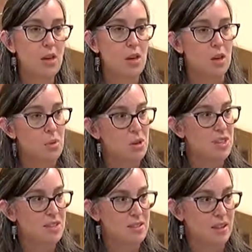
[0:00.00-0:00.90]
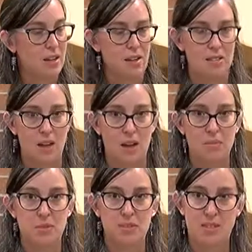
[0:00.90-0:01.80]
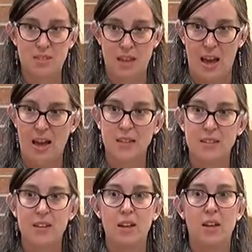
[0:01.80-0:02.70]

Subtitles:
communities that adopt this act,